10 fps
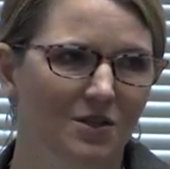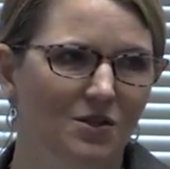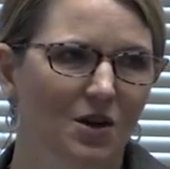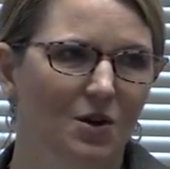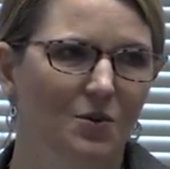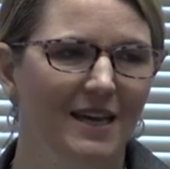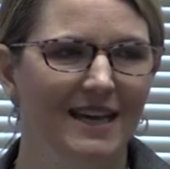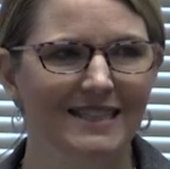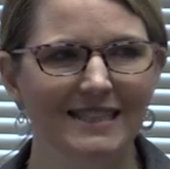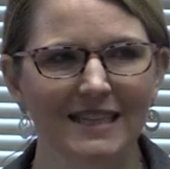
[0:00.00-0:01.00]
So
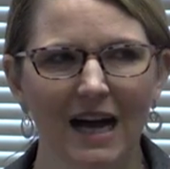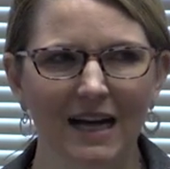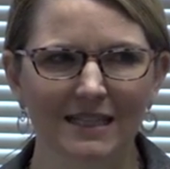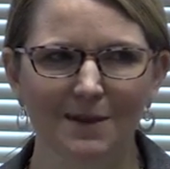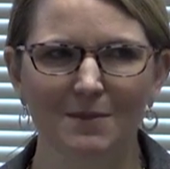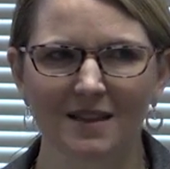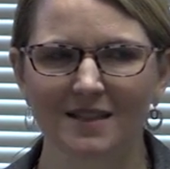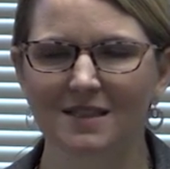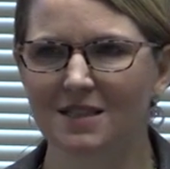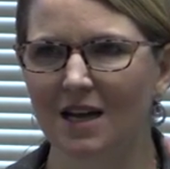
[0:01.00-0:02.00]
it's not something
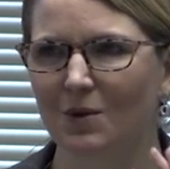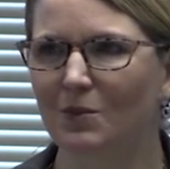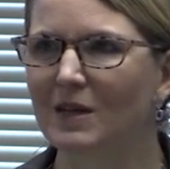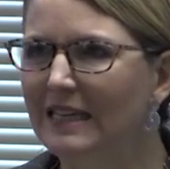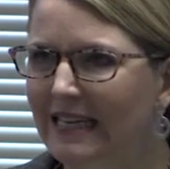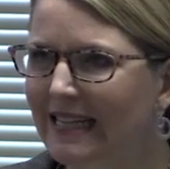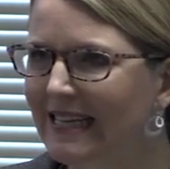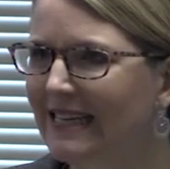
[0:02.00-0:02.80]
that's done willy-nilly,